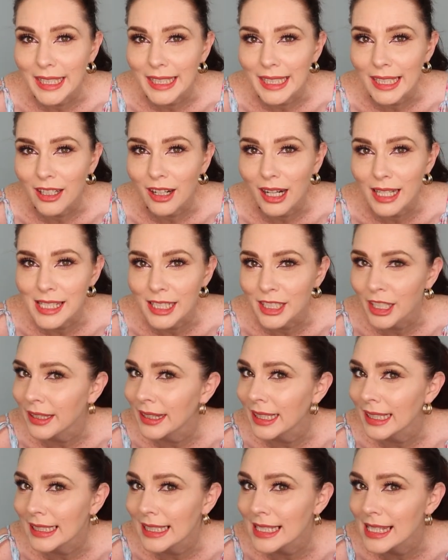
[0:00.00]
you think guys? I don't
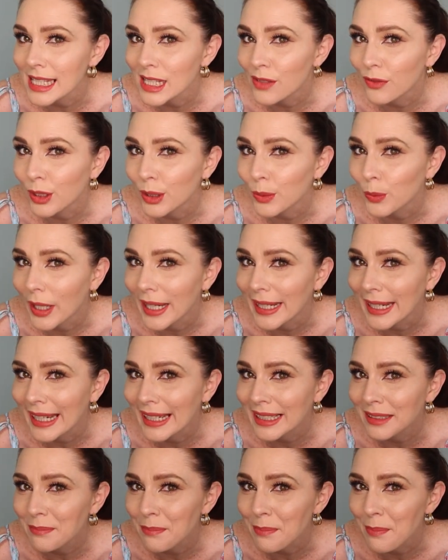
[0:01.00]
think this is for the
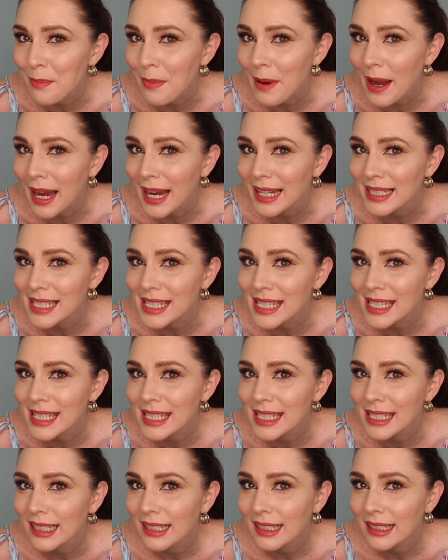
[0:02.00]
wedding,
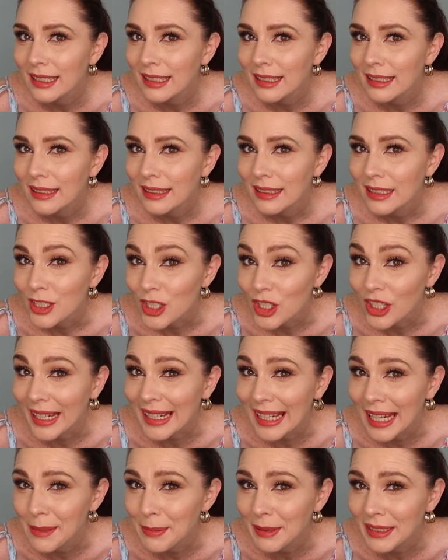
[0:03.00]
but should I
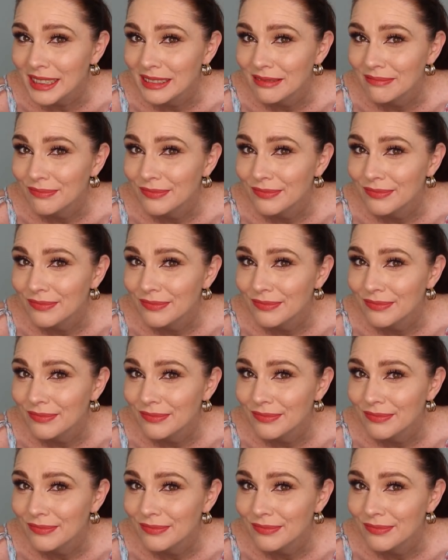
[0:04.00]
keep it?